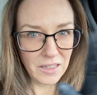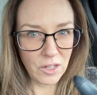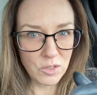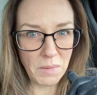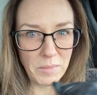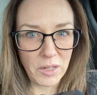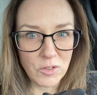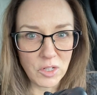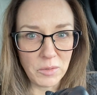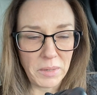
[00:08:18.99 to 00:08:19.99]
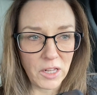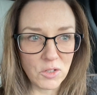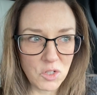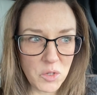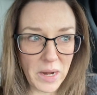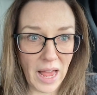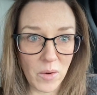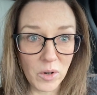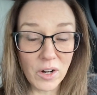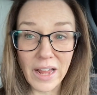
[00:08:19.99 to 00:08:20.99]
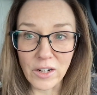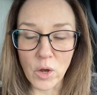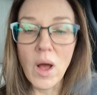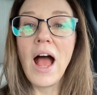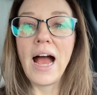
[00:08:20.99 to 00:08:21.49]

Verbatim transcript: Close, maybe close, a little bit closer to an hour. I don't know.